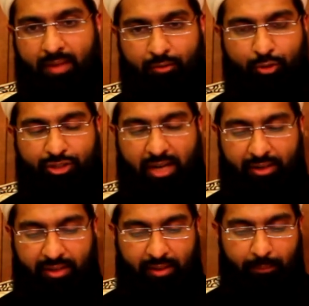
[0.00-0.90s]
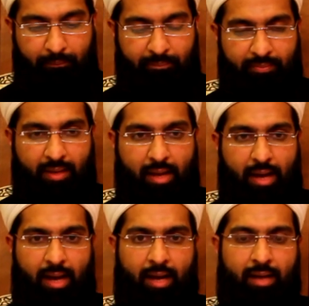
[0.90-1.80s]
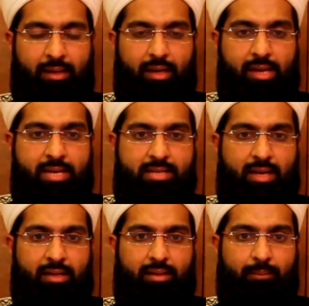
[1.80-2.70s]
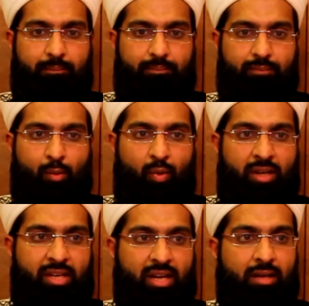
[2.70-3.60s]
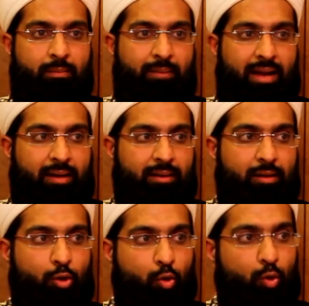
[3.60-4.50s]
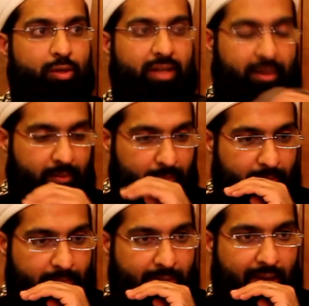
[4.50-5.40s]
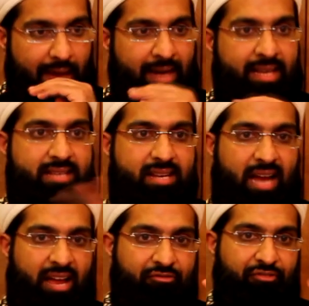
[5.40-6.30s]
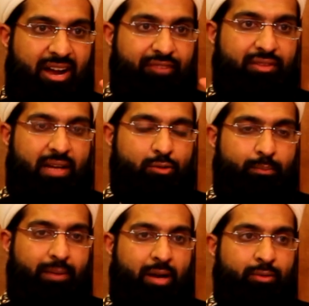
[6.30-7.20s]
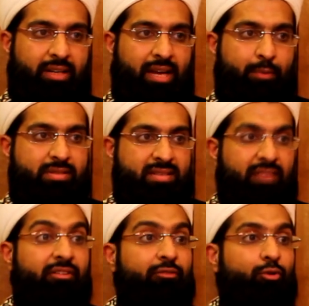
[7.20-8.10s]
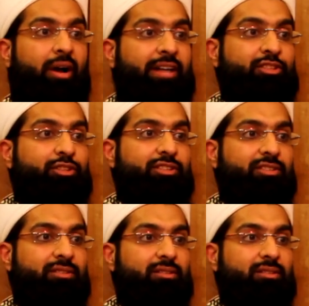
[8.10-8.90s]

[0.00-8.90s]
for charity. And he said, one young man called in and he said, I have £5,000 that I was saving for Hajj.